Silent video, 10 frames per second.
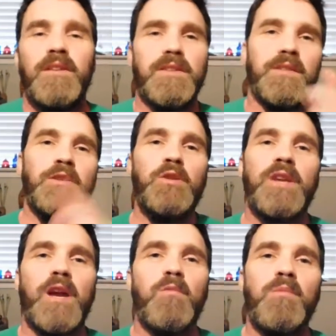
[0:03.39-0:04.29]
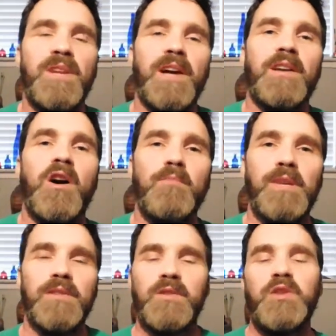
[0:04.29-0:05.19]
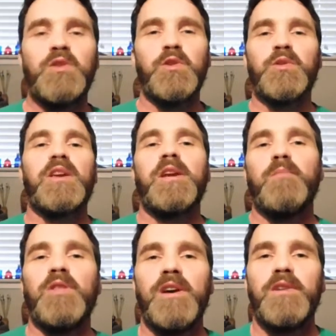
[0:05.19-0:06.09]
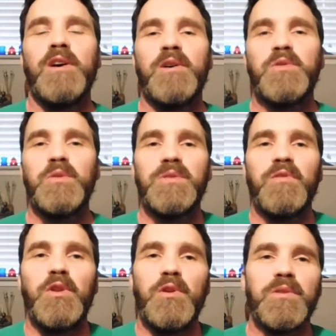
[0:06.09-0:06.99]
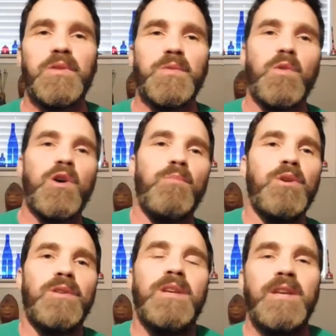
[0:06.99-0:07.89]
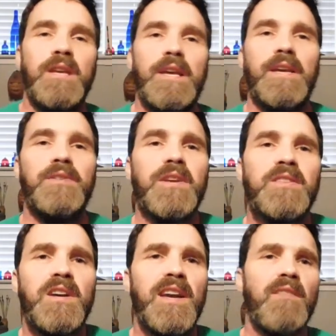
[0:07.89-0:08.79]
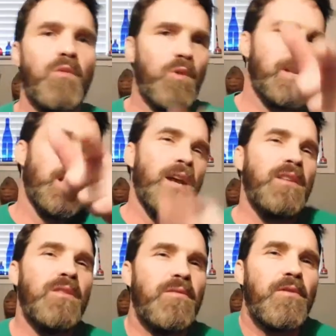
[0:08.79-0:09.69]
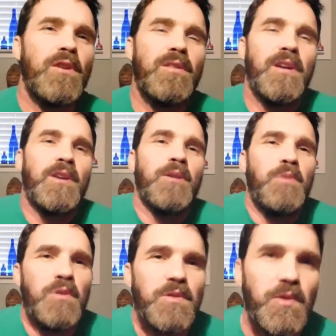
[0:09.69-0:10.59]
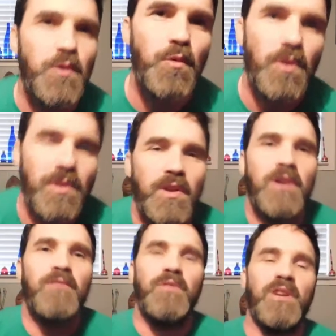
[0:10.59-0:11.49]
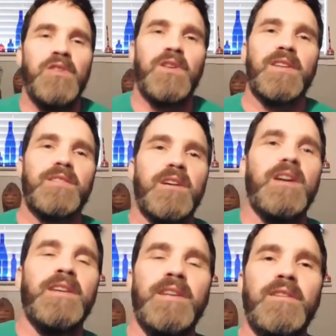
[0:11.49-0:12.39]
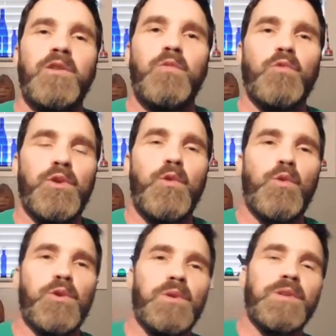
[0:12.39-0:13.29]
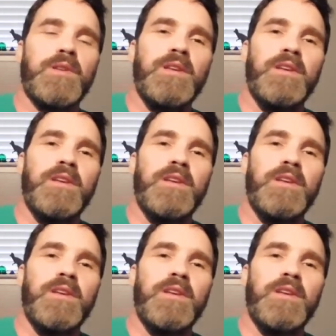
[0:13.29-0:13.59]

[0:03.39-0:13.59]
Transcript: This is a new camera my dad got me. It's a digital camera that shoots videos as well, but it does not have the red light in the front that I'm used to with VHS and Hi8 recorders.